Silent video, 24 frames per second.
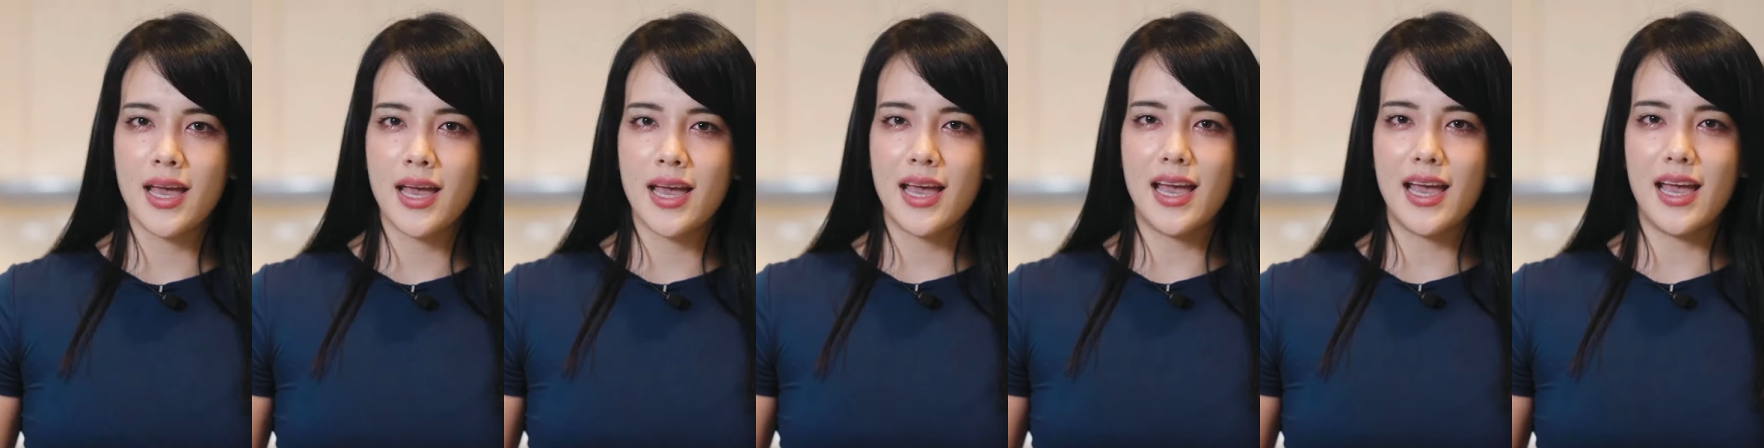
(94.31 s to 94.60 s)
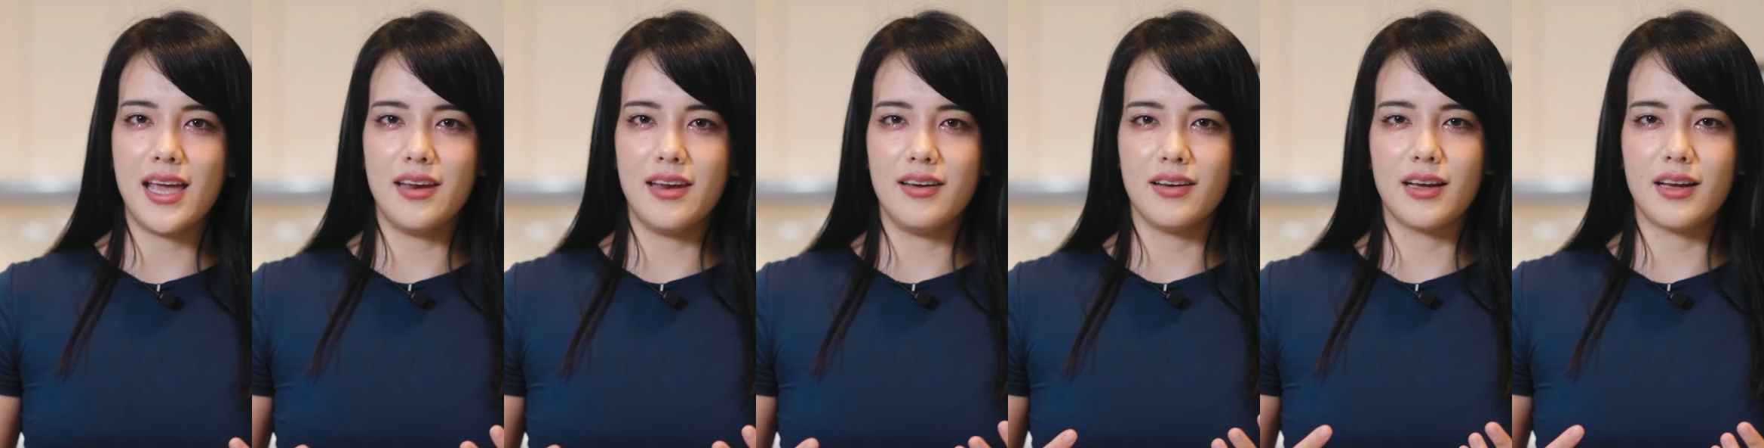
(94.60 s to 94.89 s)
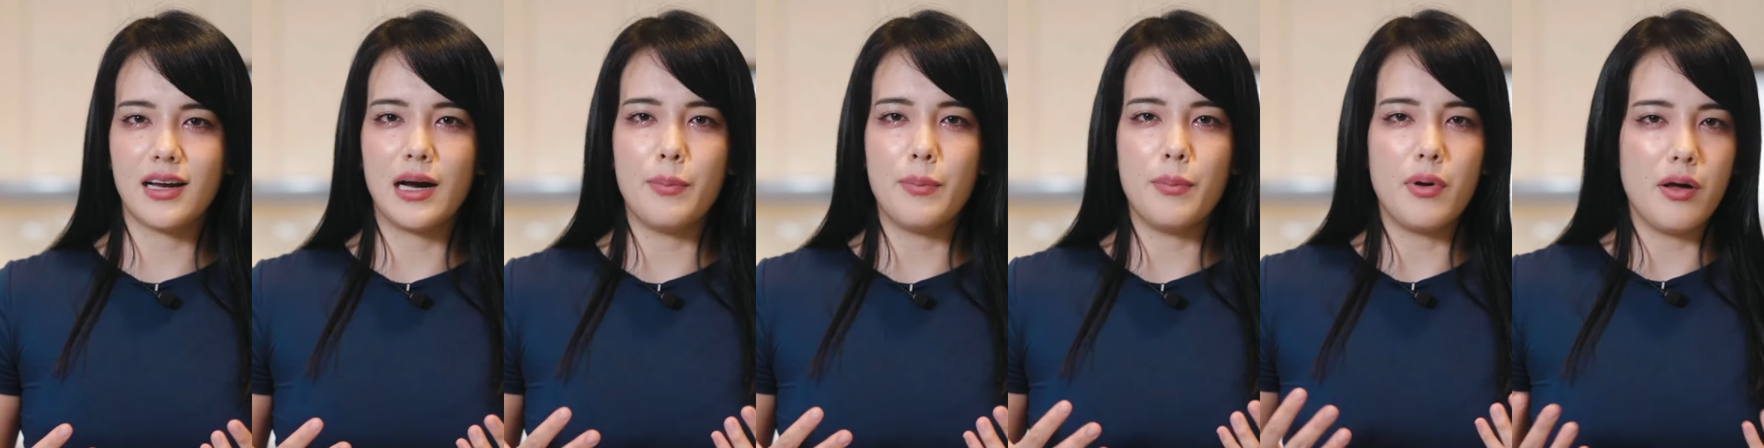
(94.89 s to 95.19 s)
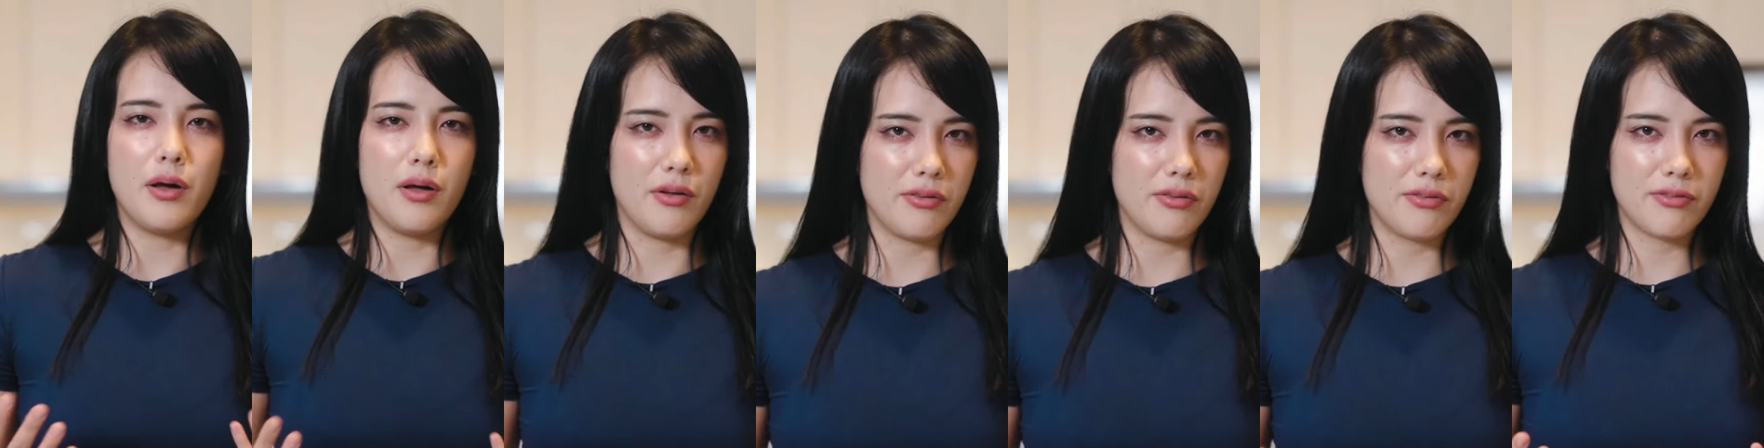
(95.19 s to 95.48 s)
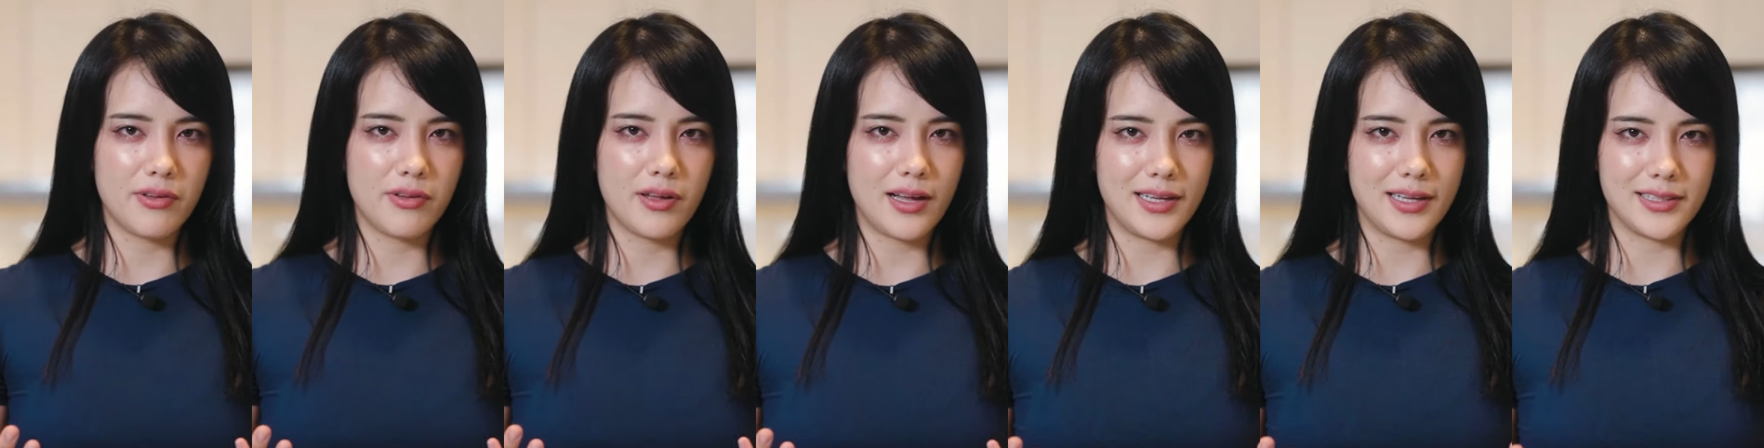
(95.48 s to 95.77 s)
and come
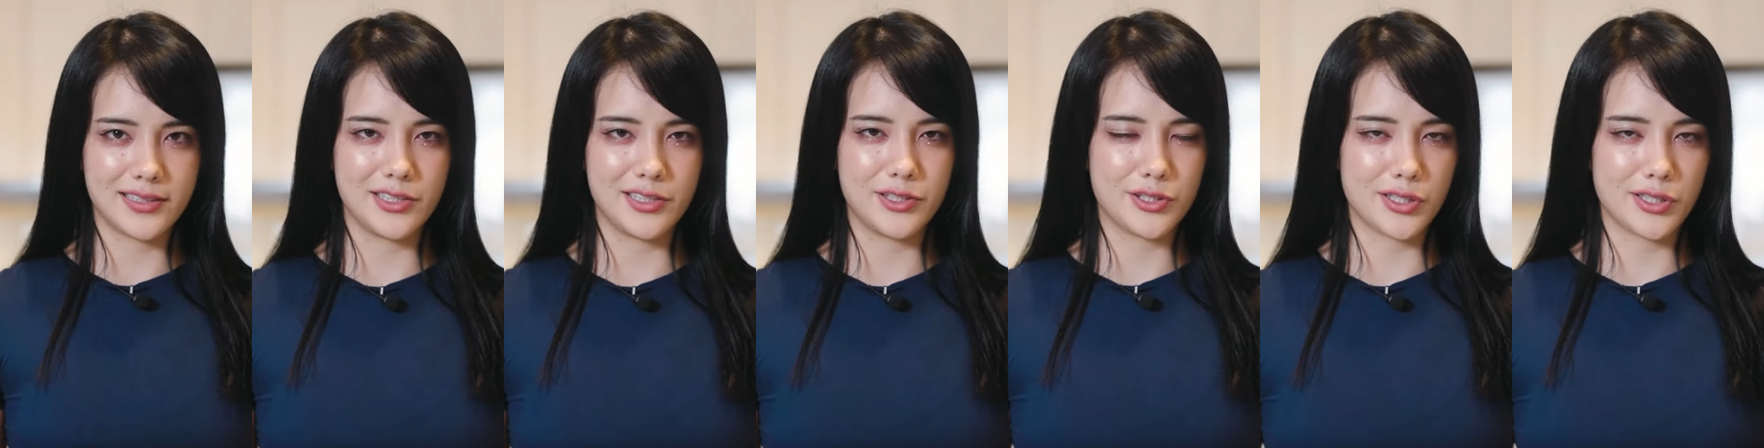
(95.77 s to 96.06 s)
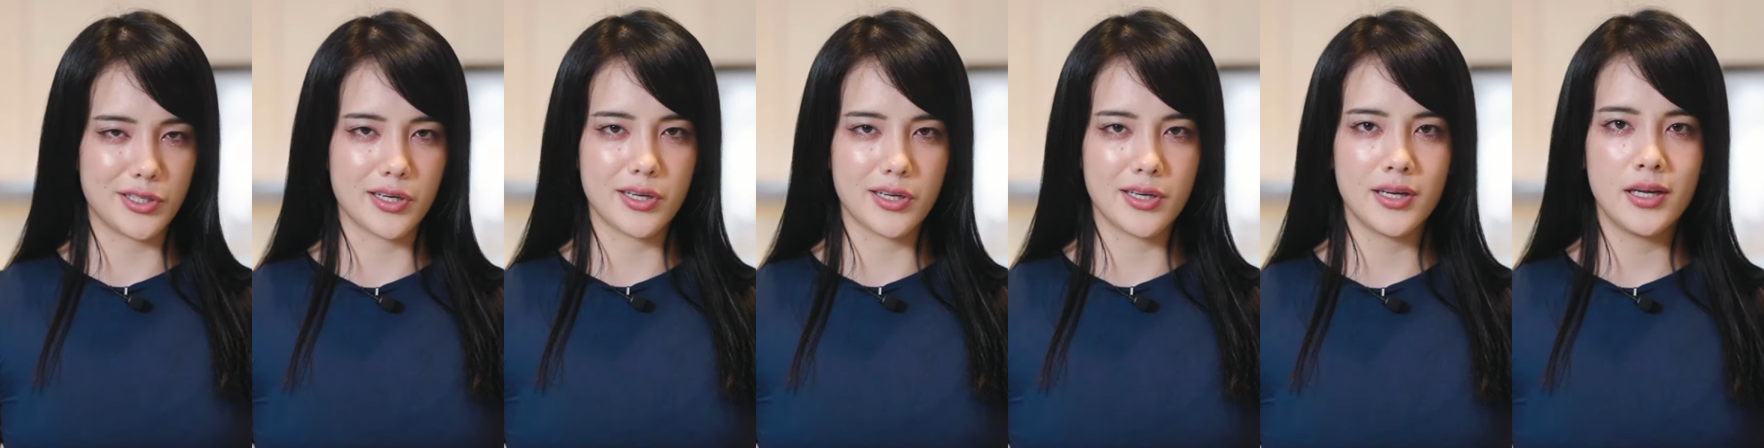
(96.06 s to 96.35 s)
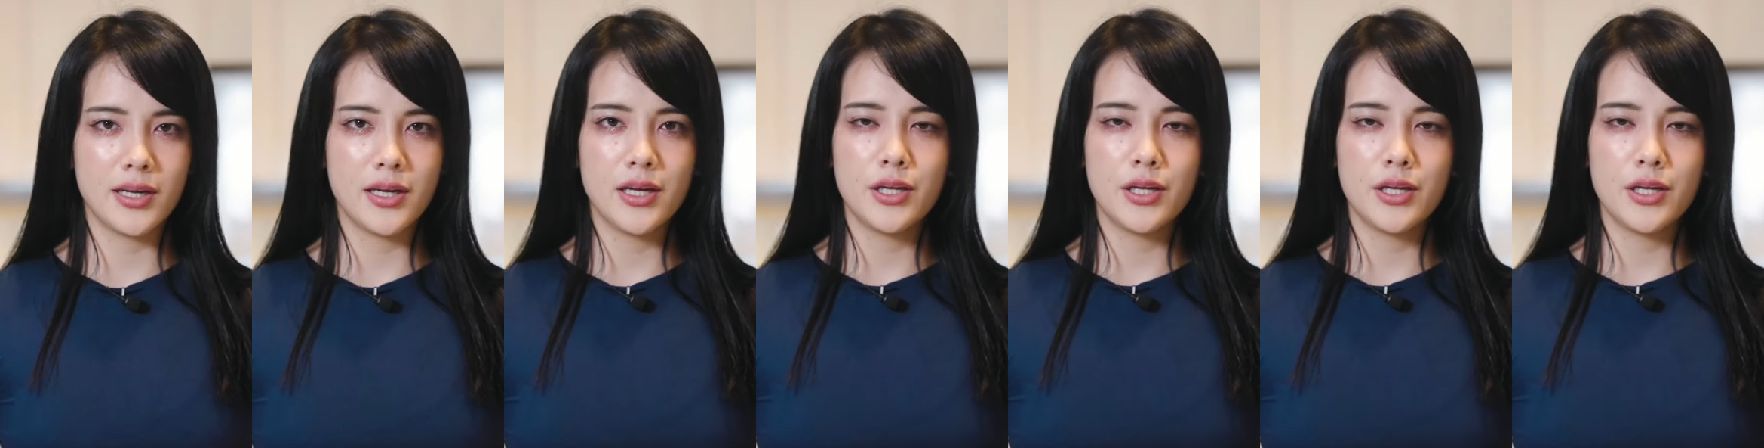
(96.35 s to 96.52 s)
off as a jerk.